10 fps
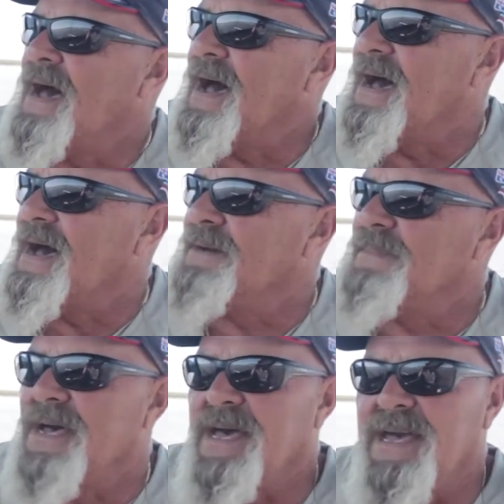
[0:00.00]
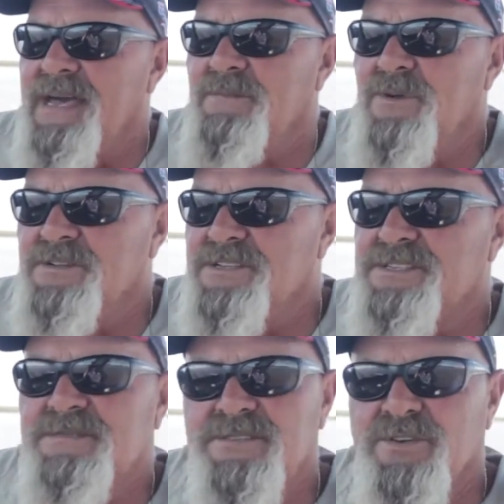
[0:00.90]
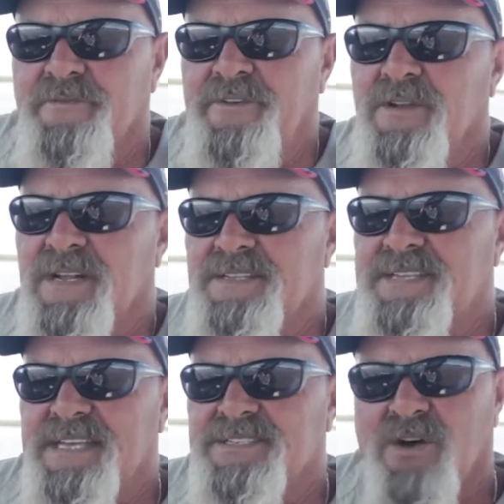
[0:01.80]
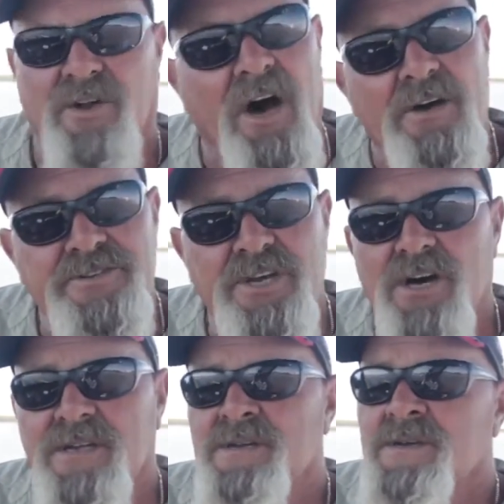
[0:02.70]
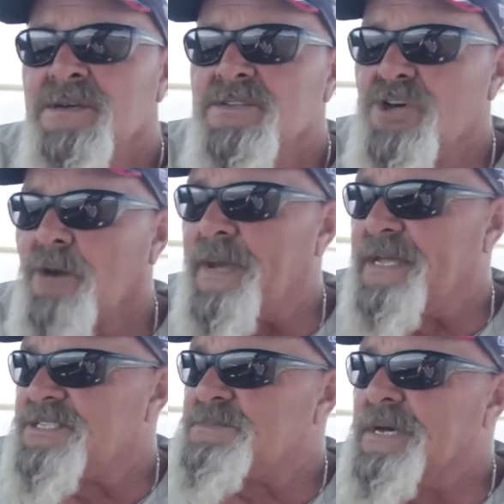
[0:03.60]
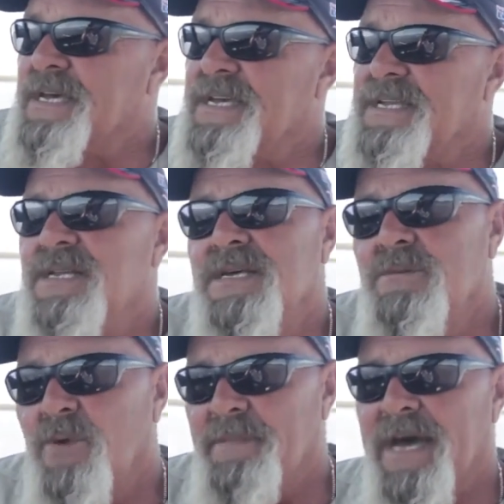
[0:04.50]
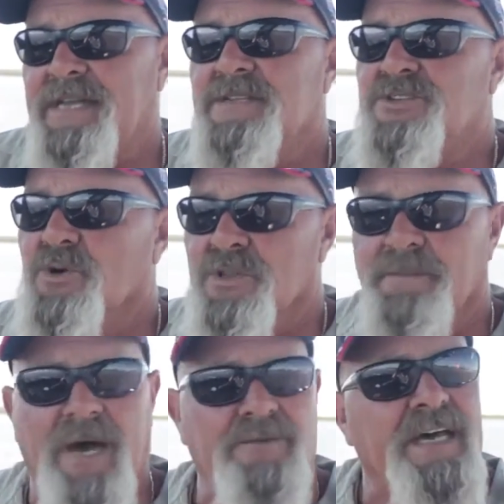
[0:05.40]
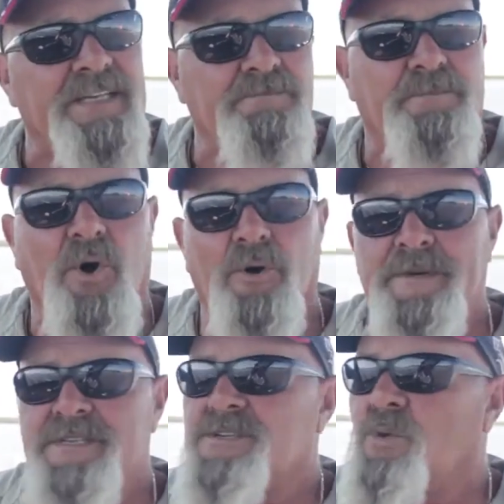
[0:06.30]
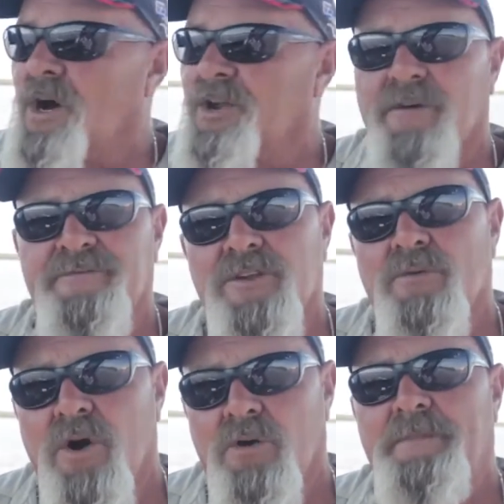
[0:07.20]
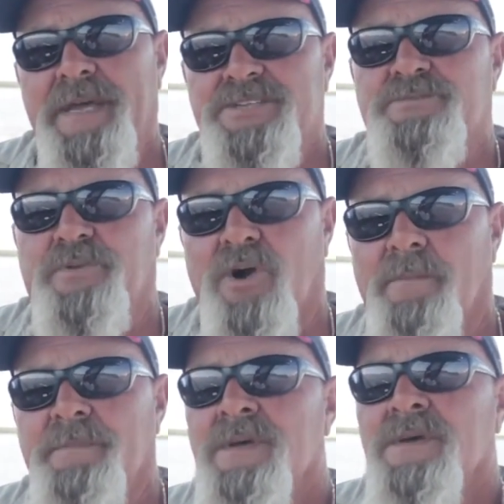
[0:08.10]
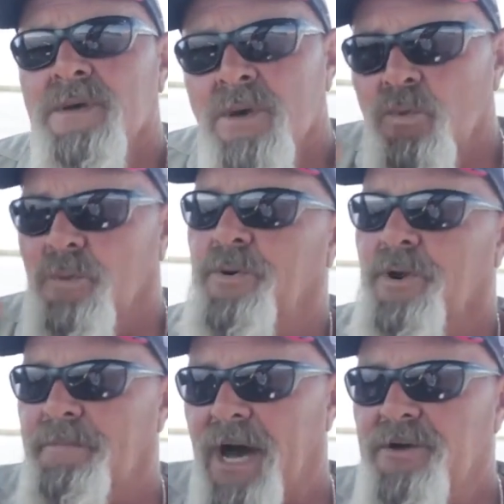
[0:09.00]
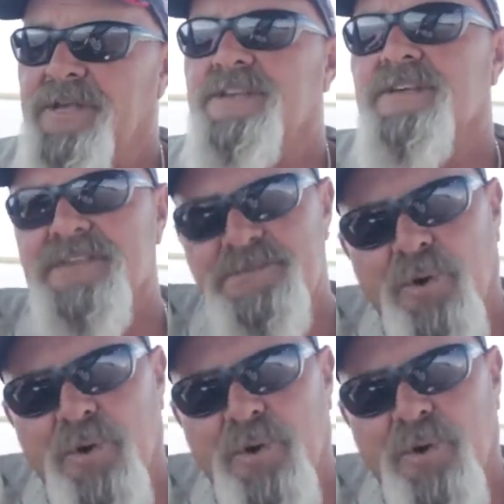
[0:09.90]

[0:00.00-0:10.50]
And we'll just do a few little tests on hole shot, top end speed. We're making sure the boat doesn't porpoise. Quite often a wrong pitch prop will put a boat into this